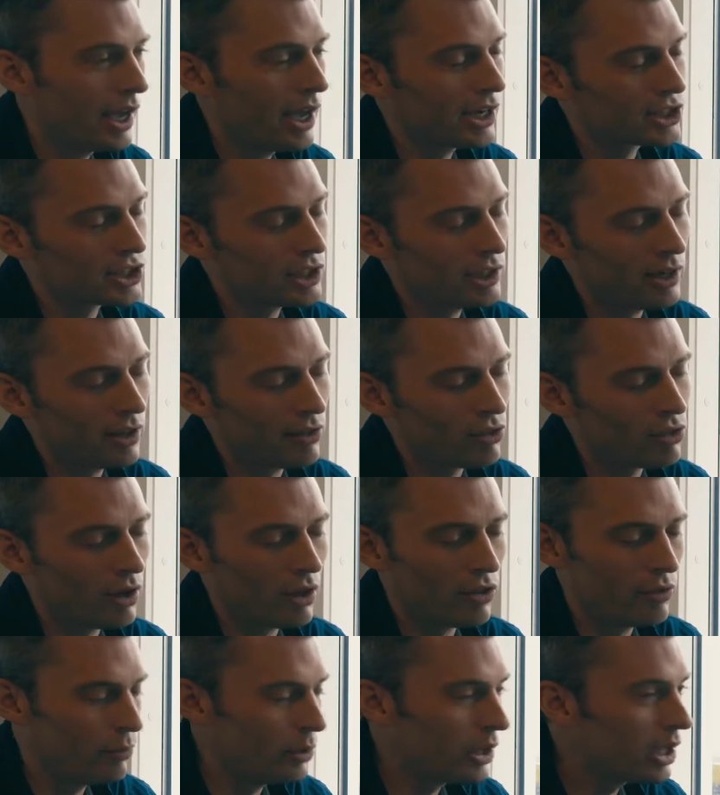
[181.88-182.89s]
actually. And I
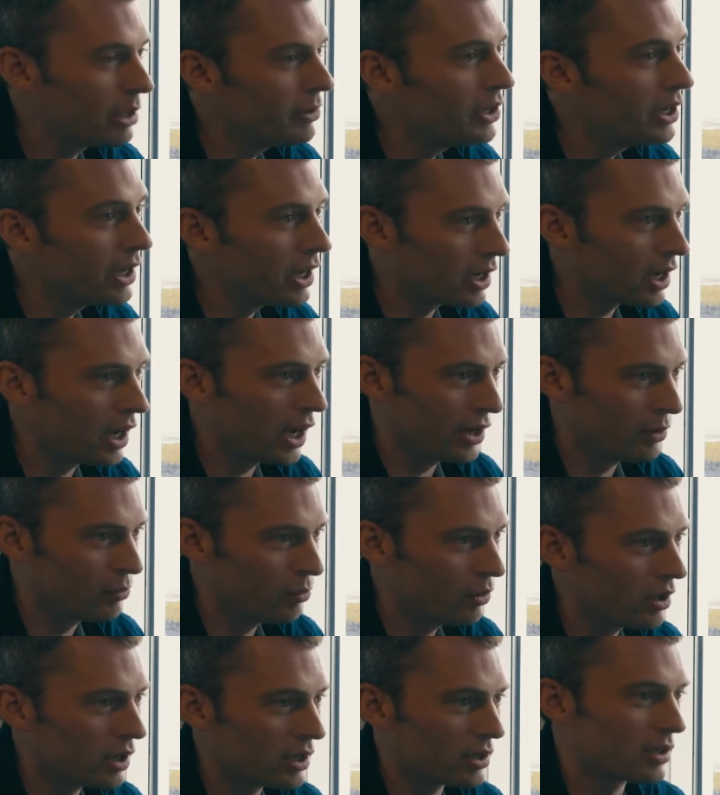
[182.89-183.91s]
thought the Wikipedia can't
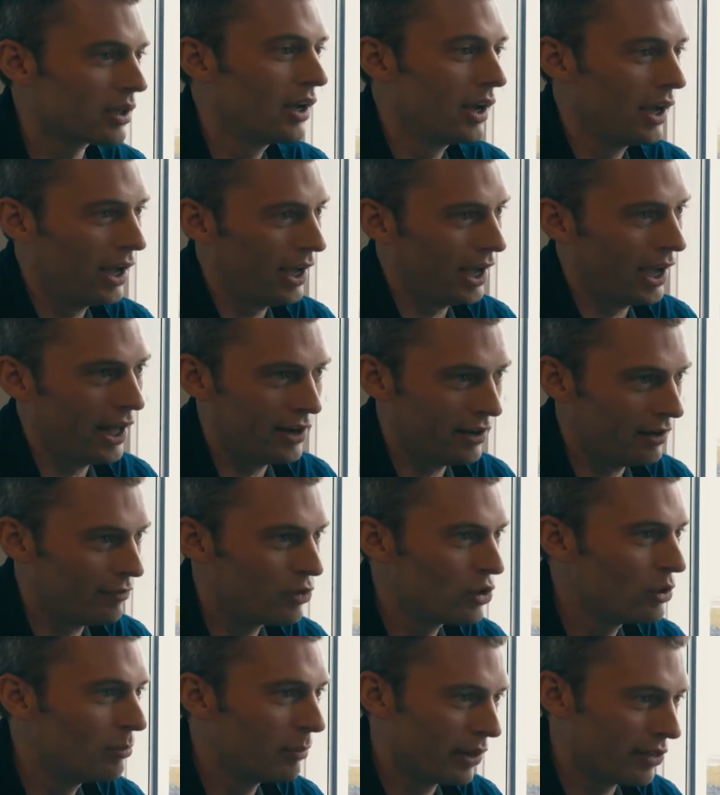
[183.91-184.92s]
work. And a
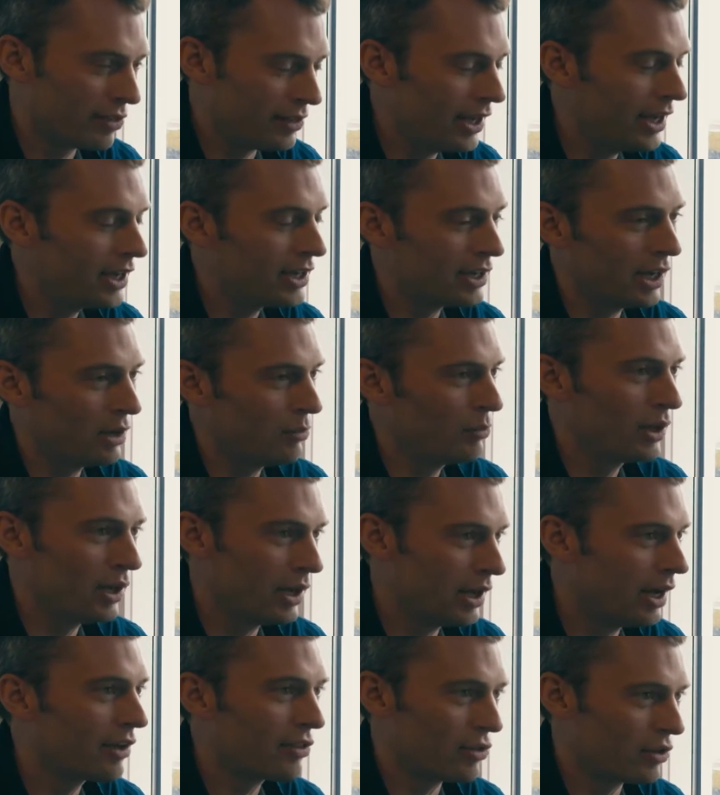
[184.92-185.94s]
few months later, I
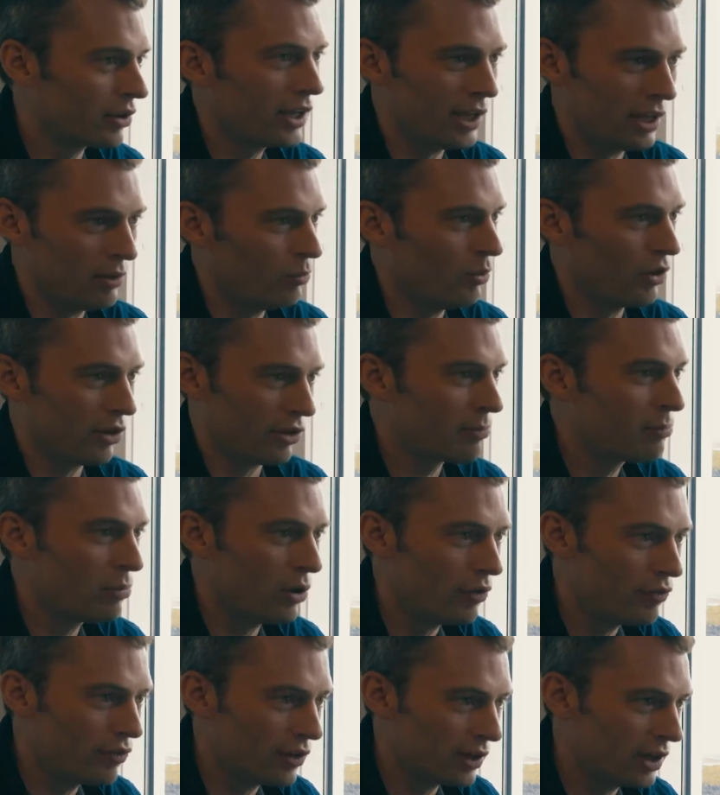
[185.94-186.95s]
realized, okay, it works
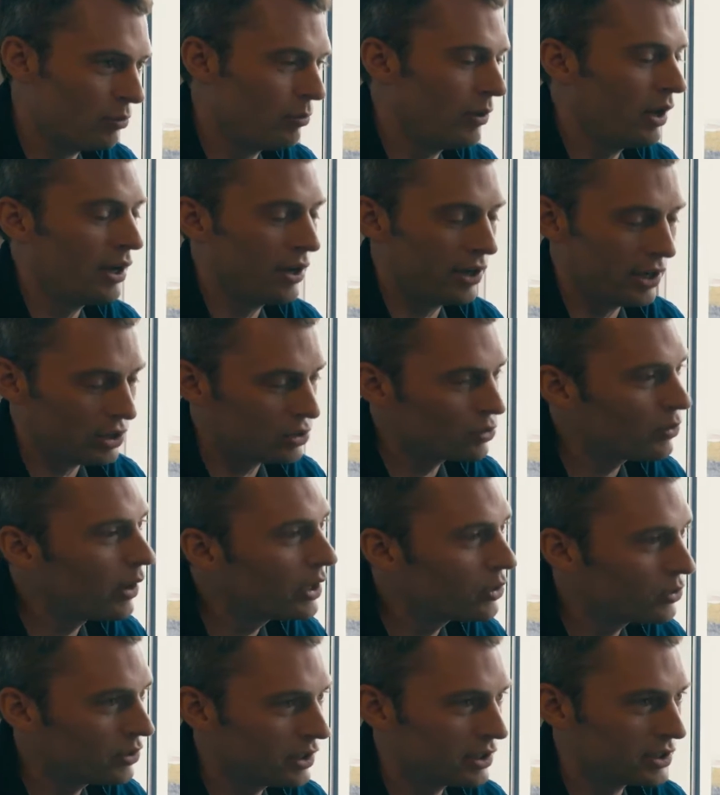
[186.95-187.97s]
perfectly well, and I
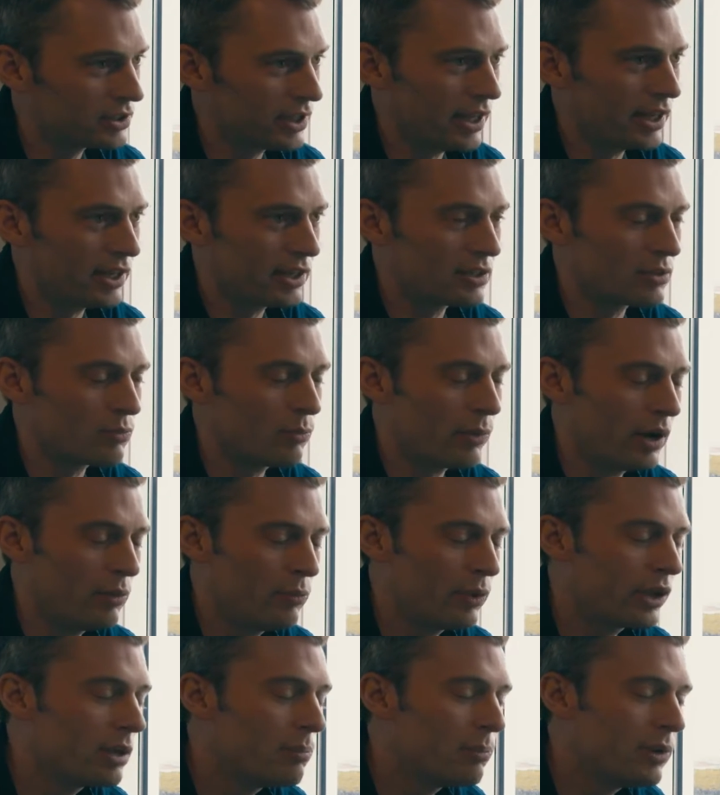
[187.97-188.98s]
tried to understand why
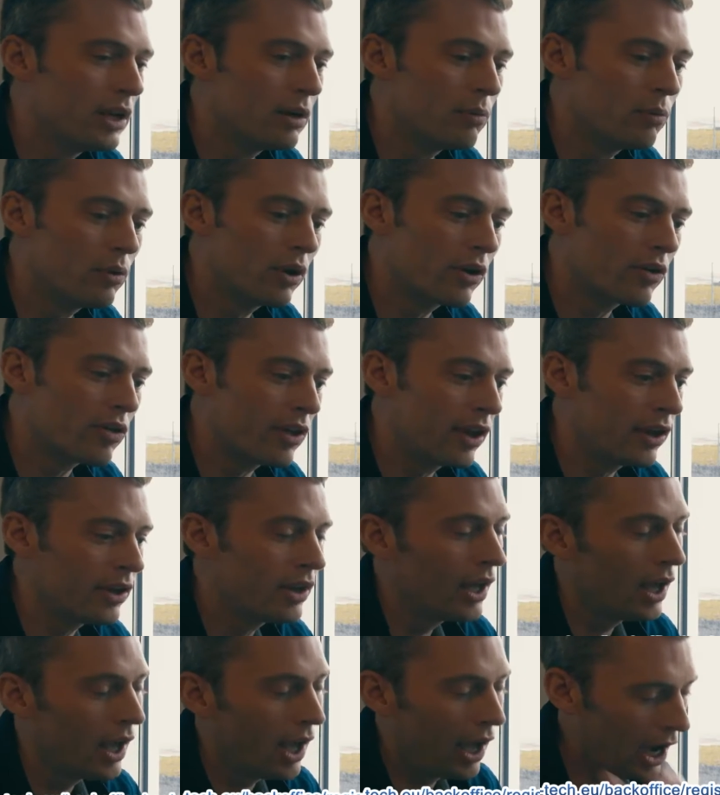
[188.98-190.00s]
Wikipedia works.
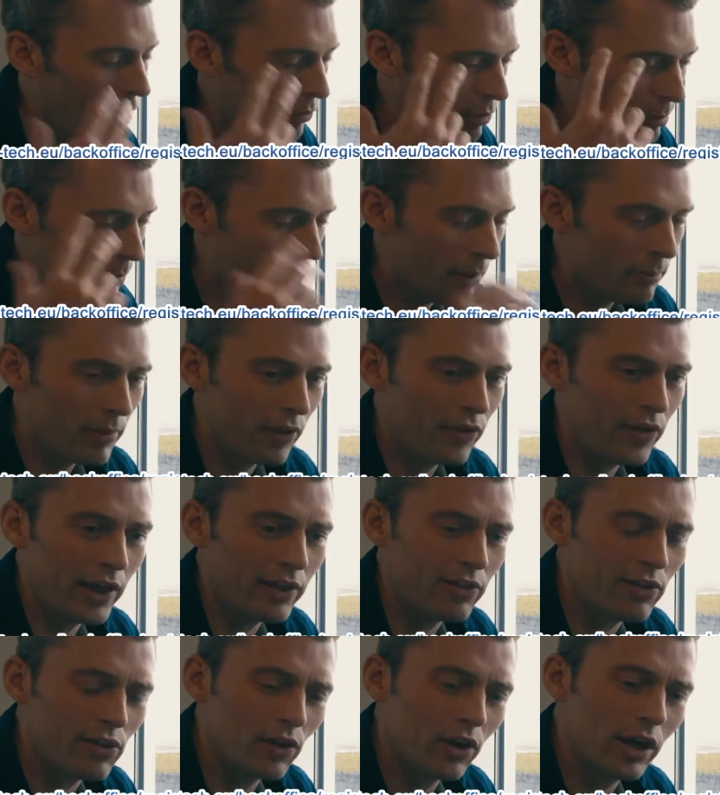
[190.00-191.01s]
And I remember
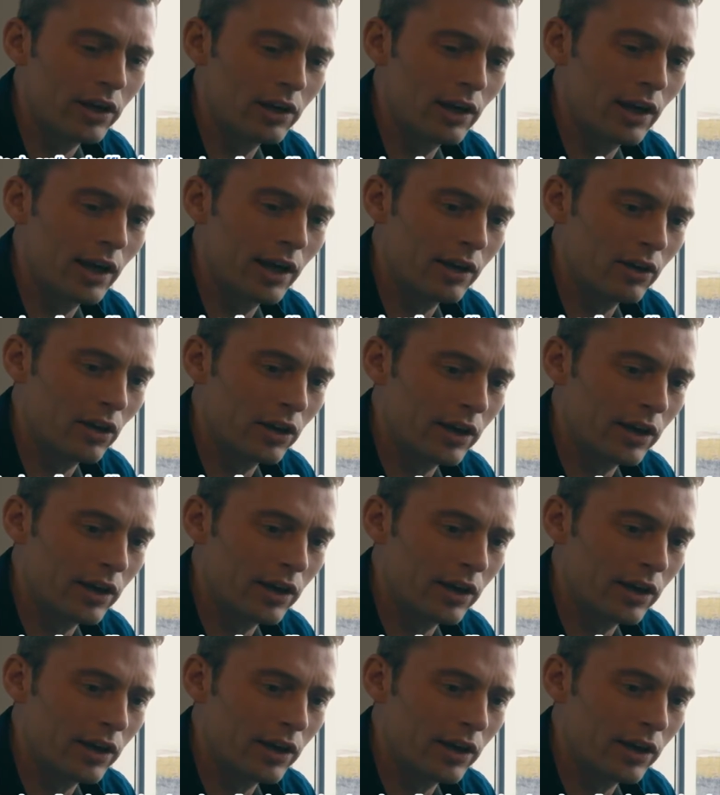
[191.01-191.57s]
that thought, like,